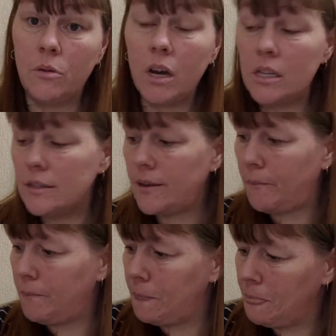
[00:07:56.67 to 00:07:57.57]
twice.
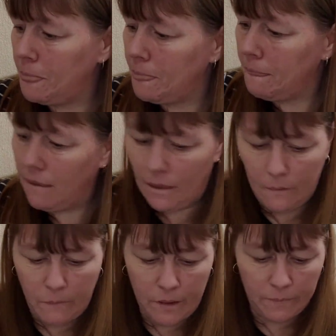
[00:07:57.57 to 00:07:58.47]

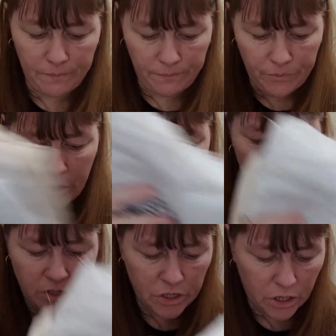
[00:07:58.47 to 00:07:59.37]
Well, not in
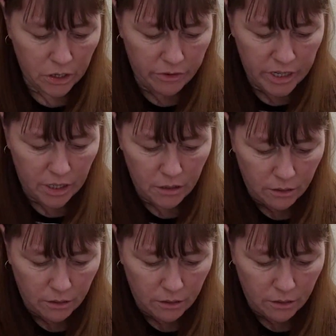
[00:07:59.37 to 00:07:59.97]
its entirety.